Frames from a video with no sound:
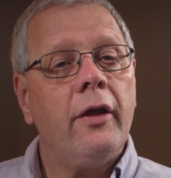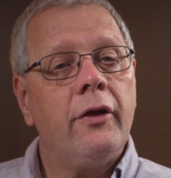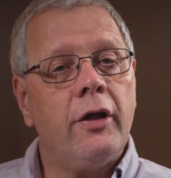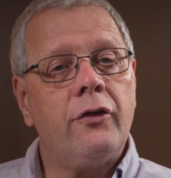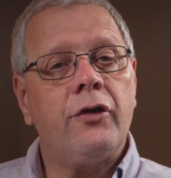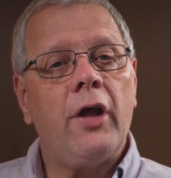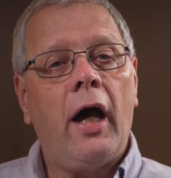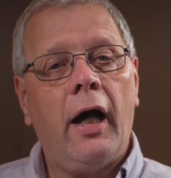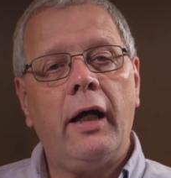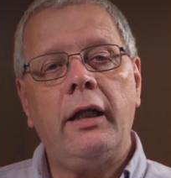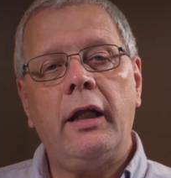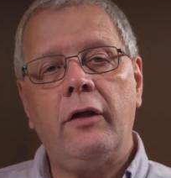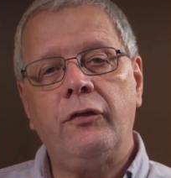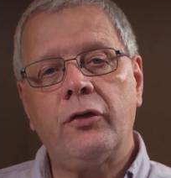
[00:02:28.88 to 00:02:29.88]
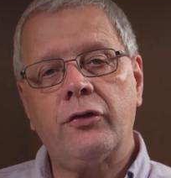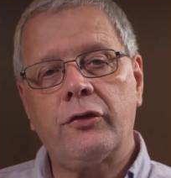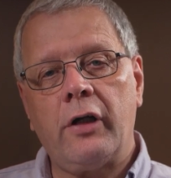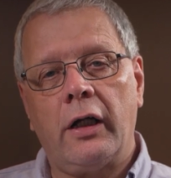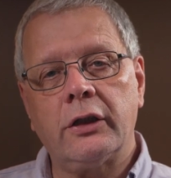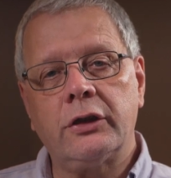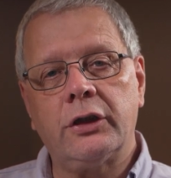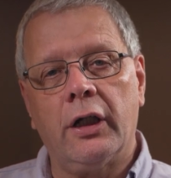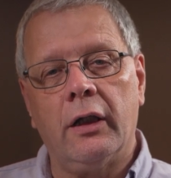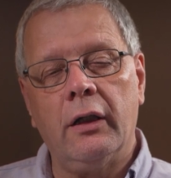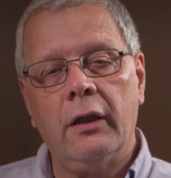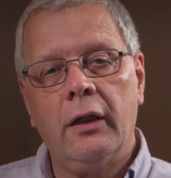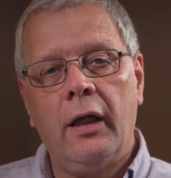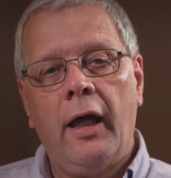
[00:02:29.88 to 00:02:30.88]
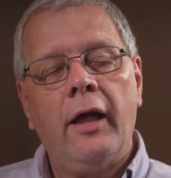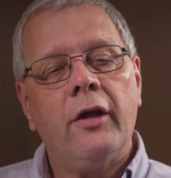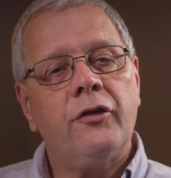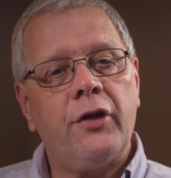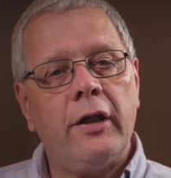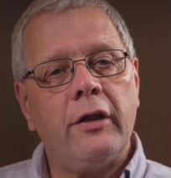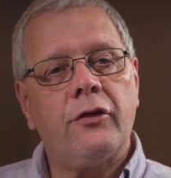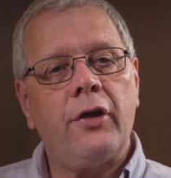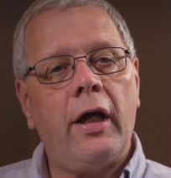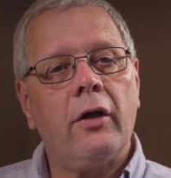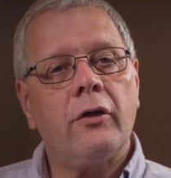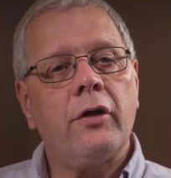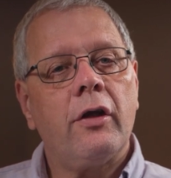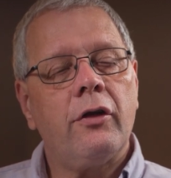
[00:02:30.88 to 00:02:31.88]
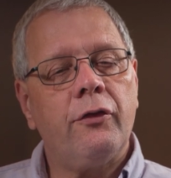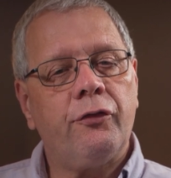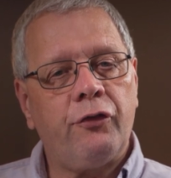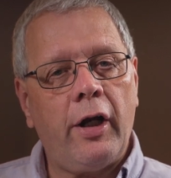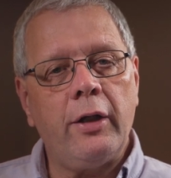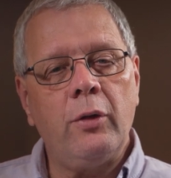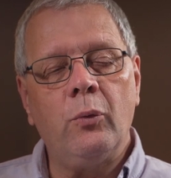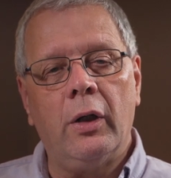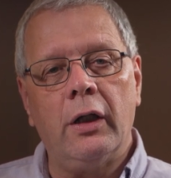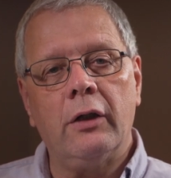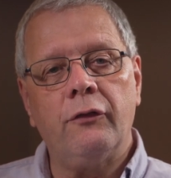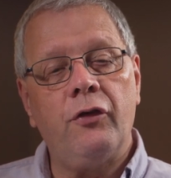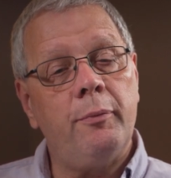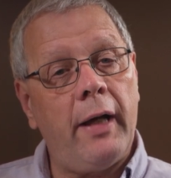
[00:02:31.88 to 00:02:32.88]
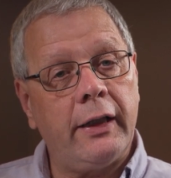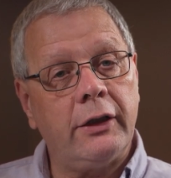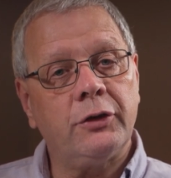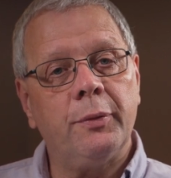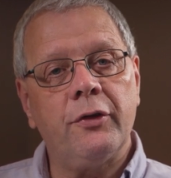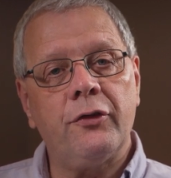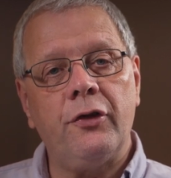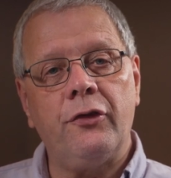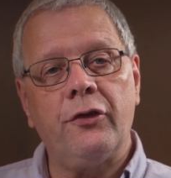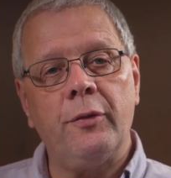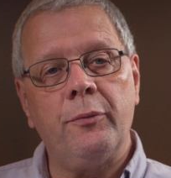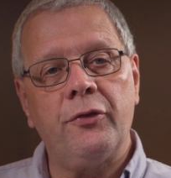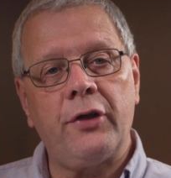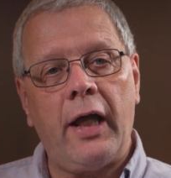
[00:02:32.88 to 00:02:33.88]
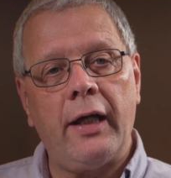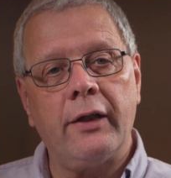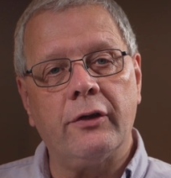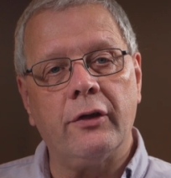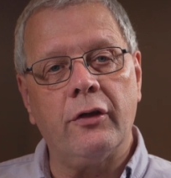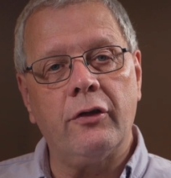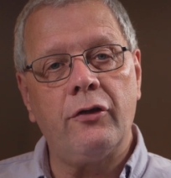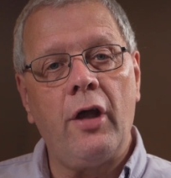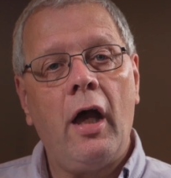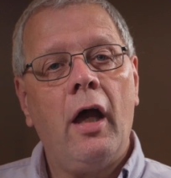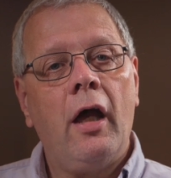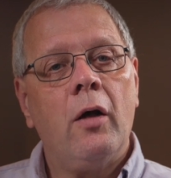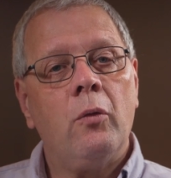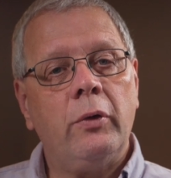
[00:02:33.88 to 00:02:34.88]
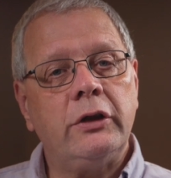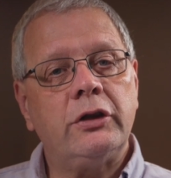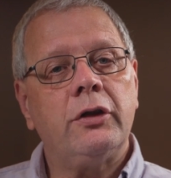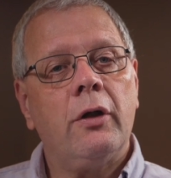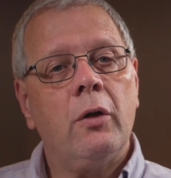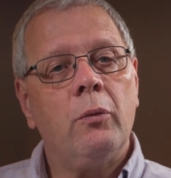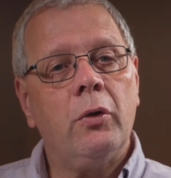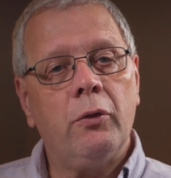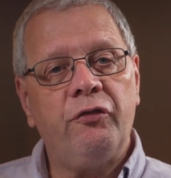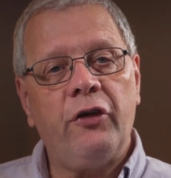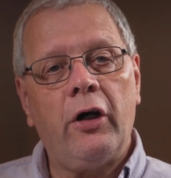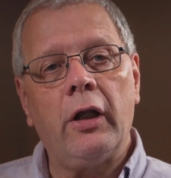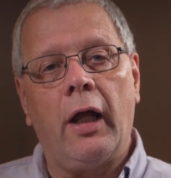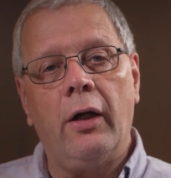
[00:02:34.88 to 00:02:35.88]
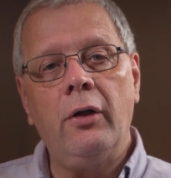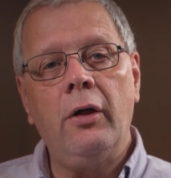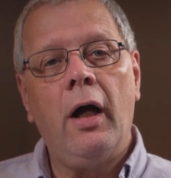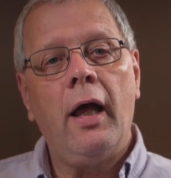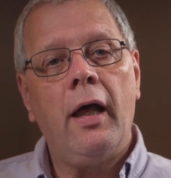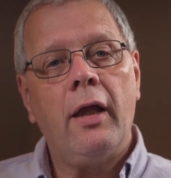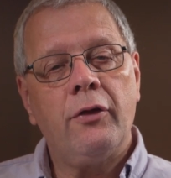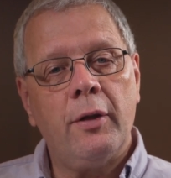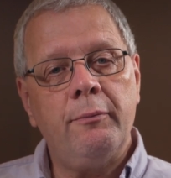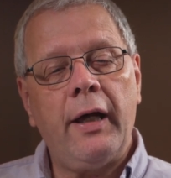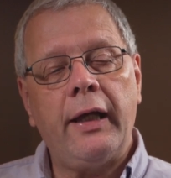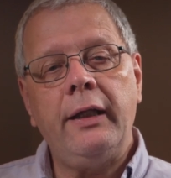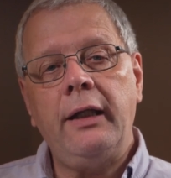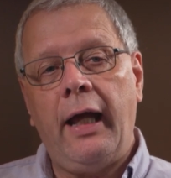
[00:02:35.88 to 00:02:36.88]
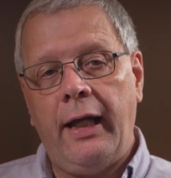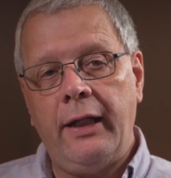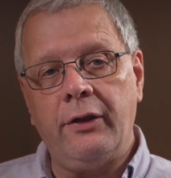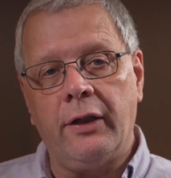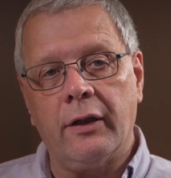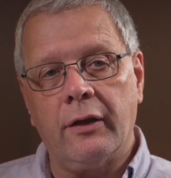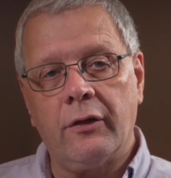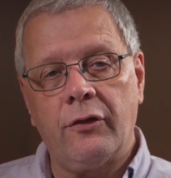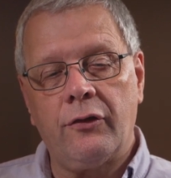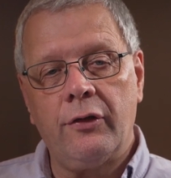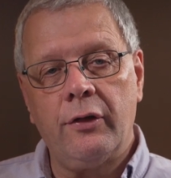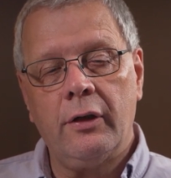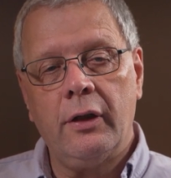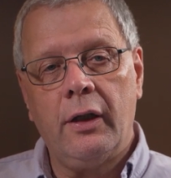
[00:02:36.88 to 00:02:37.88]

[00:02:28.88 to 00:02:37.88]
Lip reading: This high-level structure sets out the framework for management system standards, which will follow the main headings: